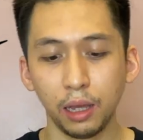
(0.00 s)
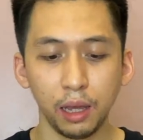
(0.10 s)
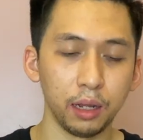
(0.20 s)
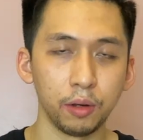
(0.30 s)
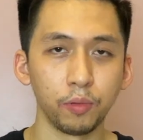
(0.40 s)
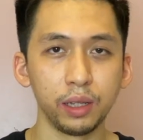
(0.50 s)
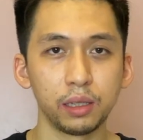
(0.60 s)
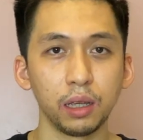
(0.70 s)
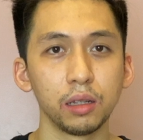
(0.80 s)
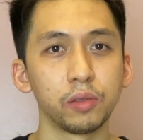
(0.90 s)
It
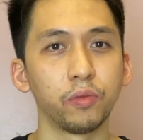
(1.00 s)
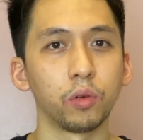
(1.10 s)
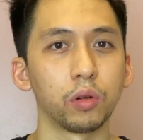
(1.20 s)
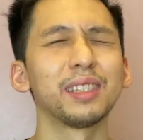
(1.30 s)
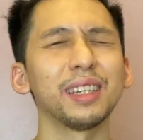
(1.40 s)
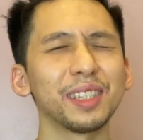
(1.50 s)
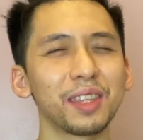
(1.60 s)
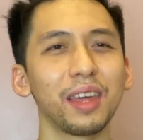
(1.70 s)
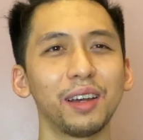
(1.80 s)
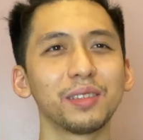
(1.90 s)
retails for
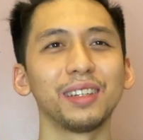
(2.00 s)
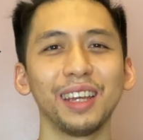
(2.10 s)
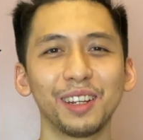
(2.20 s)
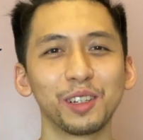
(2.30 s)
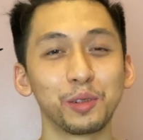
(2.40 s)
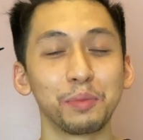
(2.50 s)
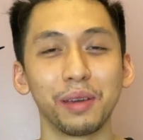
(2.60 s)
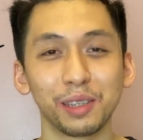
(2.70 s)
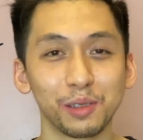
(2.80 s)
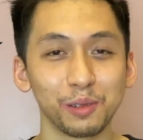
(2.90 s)
6,800
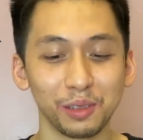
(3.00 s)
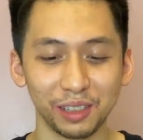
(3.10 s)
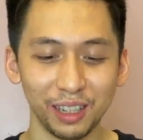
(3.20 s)
pesos,